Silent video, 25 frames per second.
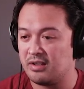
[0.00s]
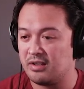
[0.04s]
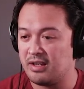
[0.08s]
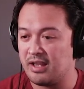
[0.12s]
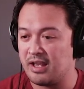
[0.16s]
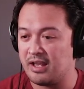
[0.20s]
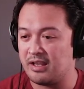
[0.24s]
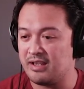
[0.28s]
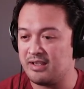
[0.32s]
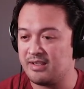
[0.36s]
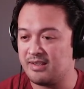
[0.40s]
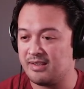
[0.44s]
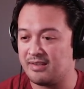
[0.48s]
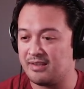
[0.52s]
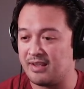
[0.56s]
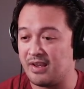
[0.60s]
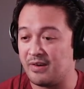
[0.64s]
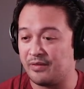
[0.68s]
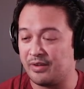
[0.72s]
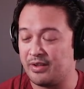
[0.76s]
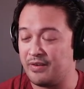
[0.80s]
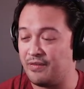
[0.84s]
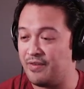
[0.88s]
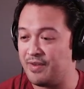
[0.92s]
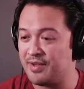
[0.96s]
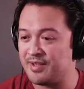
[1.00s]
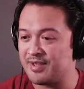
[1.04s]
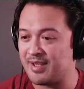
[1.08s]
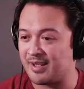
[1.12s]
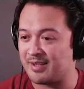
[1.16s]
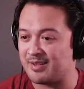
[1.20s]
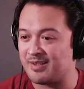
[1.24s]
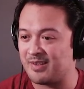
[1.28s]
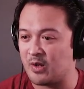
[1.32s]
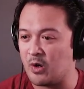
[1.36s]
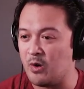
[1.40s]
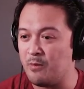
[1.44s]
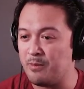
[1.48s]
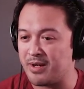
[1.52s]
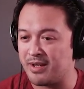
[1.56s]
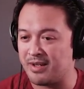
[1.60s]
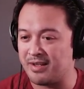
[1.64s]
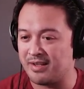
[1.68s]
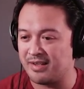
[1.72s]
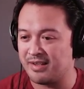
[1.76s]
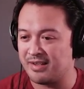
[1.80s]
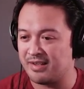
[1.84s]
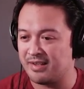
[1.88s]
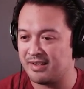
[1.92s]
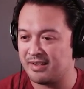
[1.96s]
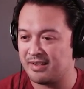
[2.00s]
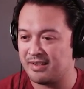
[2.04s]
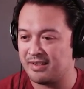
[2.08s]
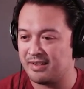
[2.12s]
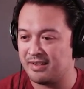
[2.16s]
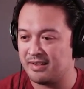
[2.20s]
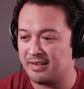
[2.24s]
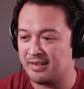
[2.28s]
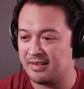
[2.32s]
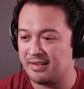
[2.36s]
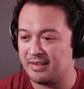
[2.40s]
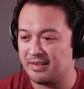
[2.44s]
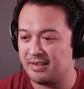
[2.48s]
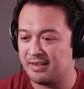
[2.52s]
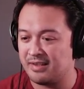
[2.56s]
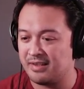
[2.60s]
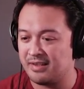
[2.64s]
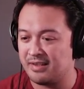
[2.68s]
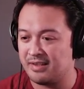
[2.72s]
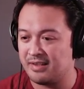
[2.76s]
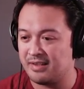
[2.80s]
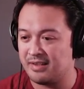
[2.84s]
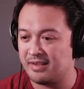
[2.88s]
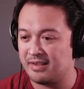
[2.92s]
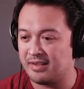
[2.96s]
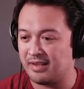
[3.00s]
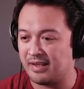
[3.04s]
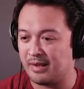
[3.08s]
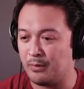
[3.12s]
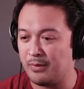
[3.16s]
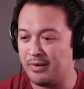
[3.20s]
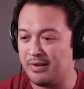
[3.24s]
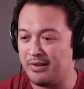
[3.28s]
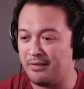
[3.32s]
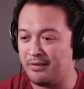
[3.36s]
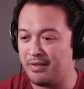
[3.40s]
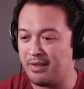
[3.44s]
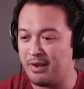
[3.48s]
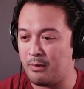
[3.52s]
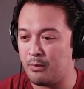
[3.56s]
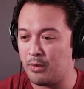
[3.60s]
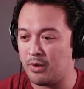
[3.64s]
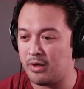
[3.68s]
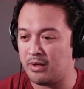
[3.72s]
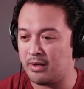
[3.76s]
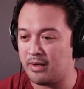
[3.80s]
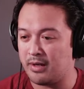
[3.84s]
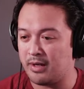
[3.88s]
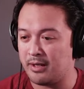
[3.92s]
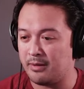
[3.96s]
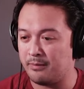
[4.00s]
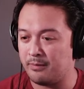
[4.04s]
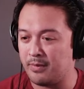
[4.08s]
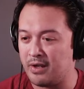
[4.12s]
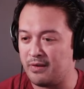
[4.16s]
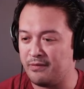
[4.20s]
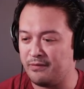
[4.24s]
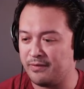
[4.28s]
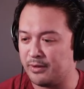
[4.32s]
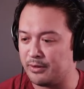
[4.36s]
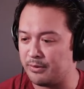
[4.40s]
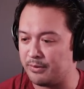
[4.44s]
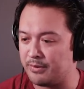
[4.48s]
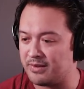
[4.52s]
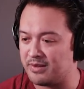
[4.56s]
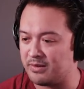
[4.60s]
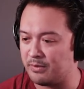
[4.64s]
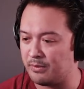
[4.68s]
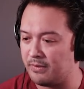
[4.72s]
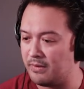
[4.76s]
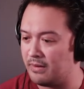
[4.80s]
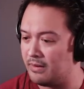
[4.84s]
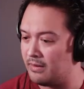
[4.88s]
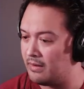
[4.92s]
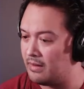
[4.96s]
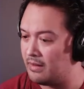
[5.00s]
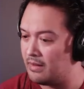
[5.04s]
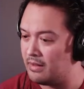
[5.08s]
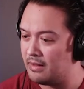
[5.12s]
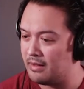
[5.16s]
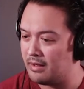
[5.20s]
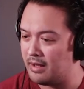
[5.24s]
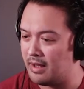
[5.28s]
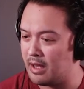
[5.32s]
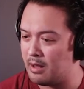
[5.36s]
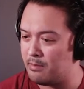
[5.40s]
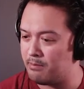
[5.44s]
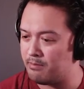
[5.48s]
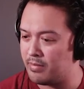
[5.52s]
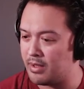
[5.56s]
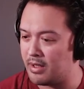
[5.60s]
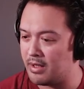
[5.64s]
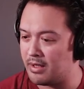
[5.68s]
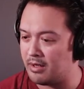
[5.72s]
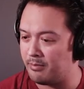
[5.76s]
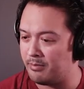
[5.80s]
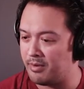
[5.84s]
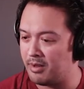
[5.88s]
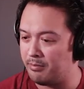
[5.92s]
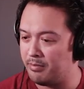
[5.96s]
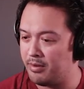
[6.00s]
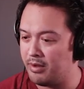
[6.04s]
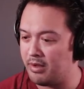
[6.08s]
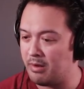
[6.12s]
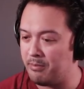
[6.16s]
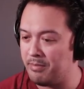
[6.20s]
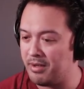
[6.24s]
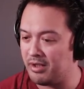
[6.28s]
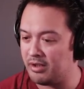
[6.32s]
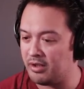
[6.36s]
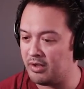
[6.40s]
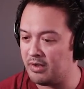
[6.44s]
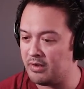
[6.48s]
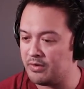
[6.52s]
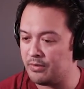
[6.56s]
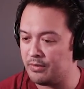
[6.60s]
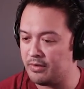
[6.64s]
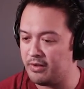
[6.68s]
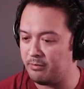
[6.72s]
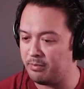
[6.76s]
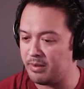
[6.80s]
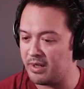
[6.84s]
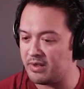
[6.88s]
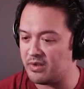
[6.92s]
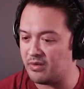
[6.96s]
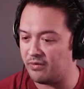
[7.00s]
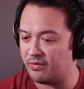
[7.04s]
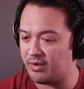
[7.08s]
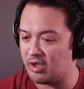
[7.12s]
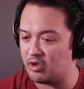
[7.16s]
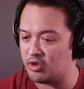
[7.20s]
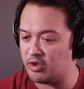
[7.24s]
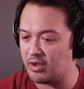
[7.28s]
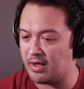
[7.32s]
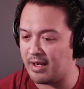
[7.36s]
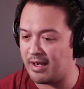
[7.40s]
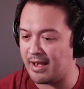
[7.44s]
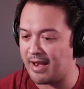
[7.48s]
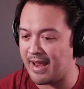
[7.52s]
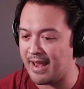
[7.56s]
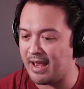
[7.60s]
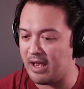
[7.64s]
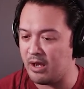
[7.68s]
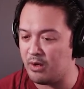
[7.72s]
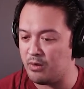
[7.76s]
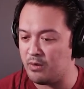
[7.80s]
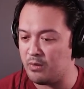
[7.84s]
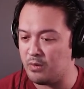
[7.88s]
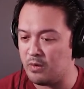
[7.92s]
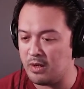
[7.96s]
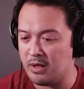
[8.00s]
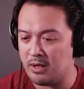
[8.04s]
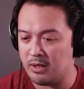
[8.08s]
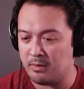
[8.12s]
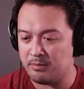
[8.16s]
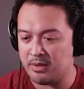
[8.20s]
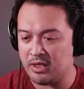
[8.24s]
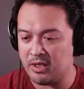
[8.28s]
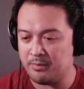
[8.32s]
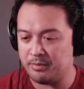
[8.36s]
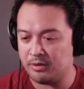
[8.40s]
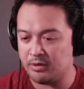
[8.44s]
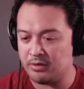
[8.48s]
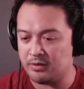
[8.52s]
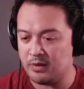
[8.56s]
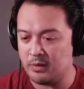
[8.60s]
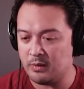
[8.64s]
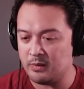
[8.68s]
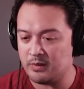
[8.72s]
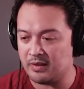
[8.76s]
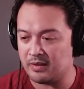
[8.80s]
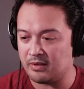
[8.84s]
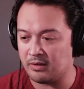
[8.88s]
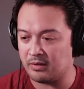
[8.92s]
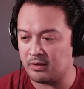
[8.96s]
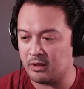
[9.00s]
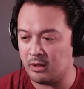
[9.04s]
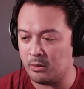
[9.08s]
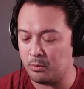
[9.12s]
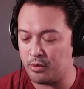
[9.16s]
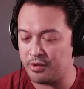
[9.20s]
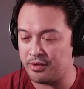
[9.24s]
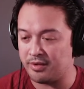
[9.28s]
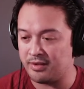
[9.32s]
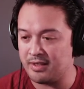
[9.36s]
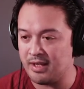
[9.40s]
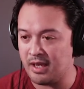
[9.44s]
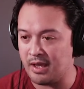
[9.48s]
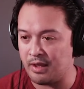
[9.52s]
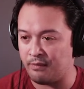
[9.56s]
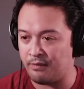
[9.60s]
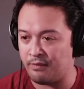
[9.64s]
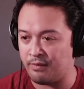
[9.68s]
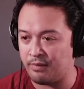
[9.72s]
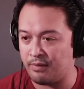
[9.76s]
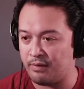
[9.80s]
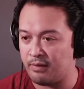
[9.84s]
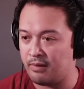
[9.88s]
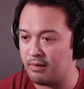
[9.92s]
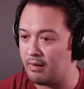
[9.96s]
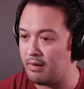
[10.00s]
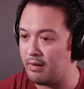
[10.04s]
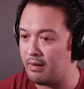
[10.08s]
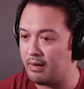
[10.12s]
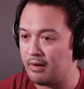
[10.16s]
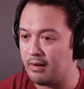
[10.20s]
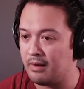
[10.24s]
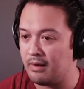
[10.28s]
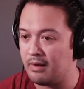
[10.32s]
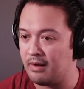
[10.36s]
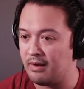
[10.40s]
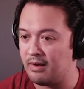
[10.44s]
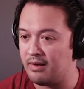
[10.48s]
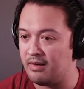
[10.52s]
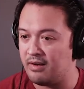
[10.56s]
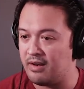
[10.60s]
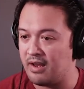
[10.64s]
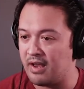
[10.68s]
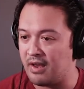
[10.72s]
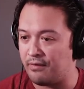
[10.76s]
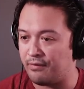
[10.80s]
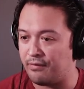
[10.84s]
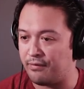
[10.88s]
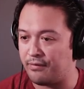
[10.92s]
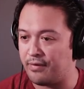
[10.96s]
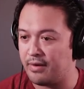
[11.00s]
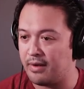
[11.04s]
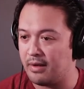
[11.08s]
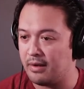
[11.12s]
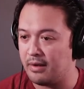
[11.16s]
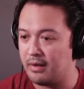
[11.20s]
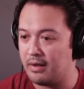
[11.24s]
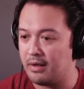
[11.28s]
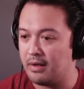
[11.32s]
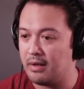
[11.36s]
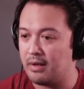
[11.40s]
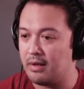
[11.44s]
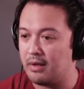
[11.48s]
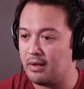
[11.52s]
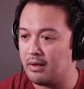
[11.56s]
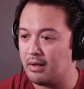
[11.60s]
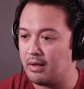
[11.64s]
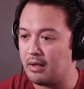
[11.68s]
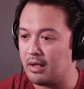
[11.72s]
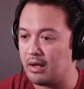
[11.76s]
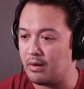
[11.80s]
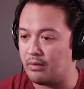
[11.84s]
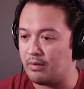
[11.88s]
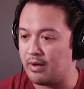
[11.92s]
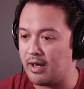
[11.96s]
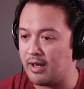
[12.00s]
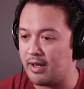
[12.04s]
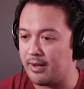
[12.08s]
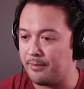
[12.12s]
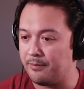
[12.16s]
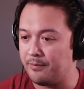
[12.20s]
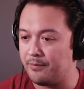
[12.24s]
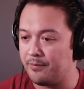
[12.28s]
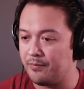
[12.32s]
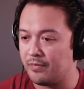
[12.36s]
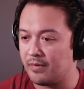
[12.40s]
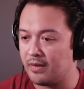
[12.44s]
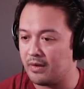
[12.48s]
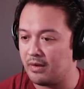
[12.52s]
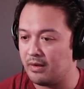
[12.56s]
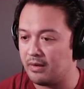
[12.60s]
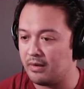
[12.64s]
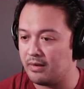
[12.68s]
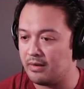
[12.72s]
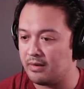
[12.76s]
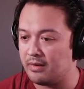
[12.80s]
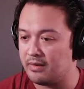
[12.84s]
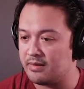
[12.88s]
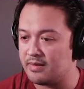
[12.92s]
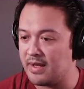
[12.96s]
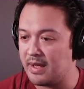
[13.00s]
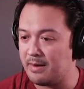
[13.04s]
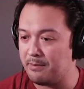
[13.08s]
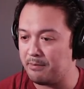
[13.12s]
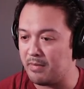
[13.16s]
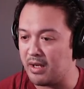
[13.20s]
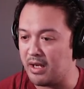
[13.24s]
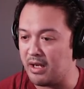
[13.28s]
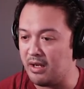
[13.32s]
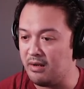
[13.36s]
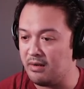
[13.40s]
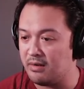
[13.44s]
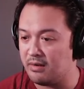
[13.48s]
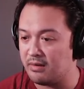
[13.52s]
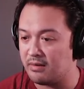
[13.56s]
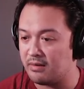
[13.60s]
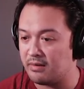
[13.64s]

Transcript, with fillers: Yeah, this definitely feels like Soma. I wonder if they were um, influenced. with Embalm, a book about the history of preservation and how people use it to cope with death. Death. Alright. Is that me?